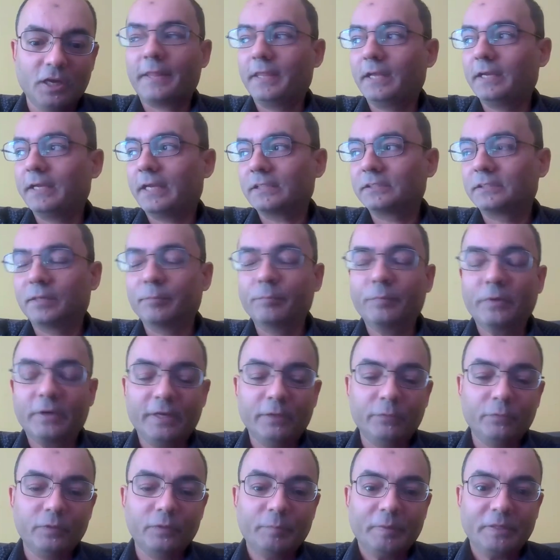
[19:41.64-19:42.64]
I think at some
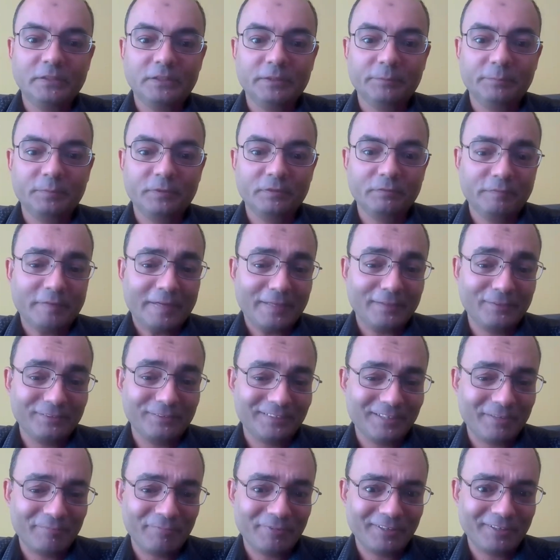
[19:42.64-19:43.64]
point it will be simplified to
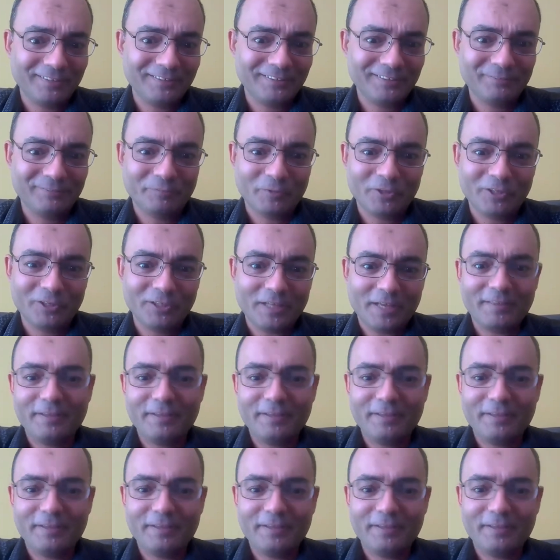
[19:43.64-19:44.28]
something small.